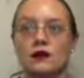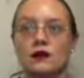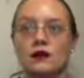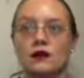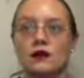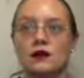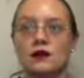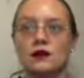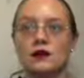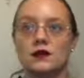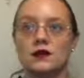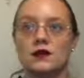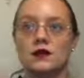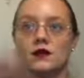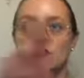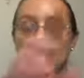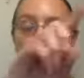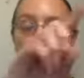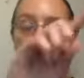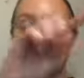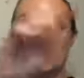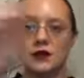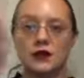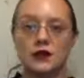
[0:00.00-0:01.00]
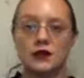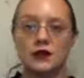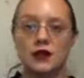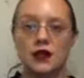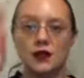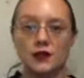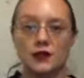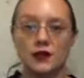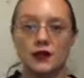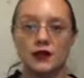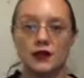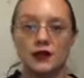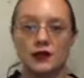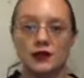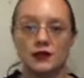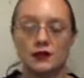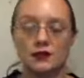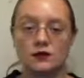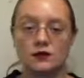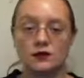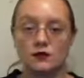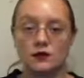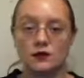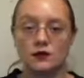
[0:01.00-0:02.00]
it's across the top, I think it's
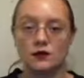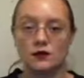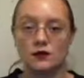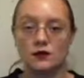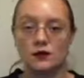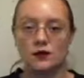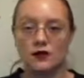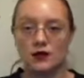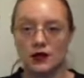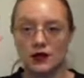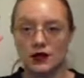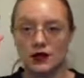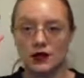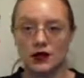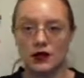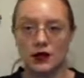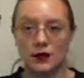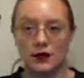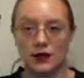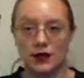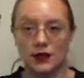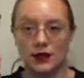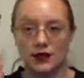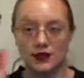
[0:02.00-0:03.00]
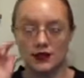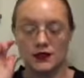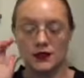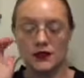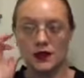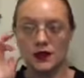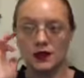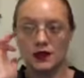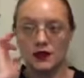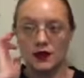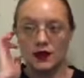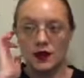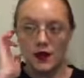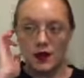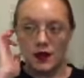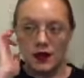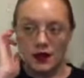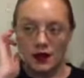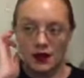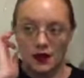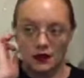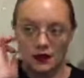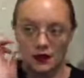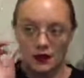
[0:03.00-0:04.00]
under News and then Campaign Insider.
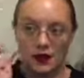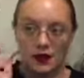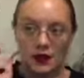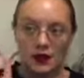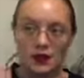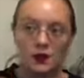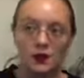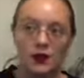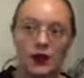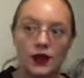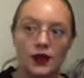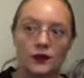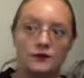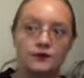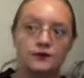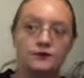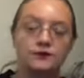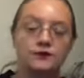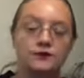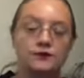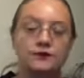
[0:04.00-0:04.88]
Um, but anyway,